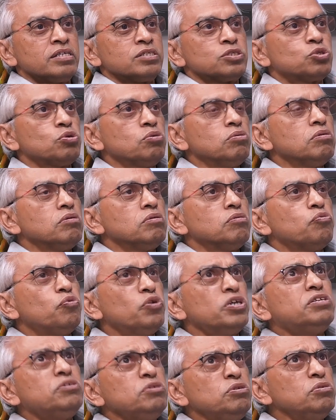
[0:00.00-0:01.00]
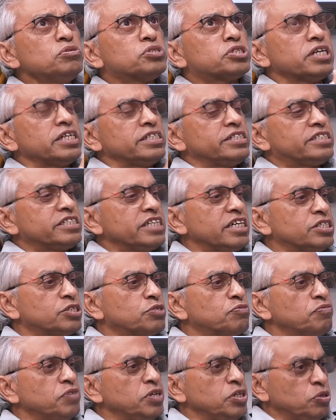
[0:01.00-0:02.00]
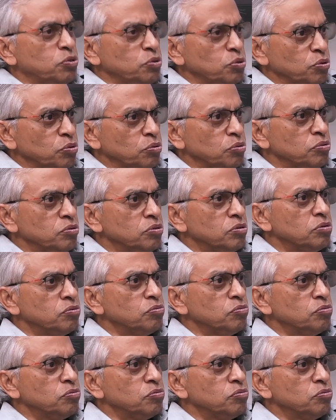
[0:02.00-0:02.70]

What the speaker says: So what do you suggest we do?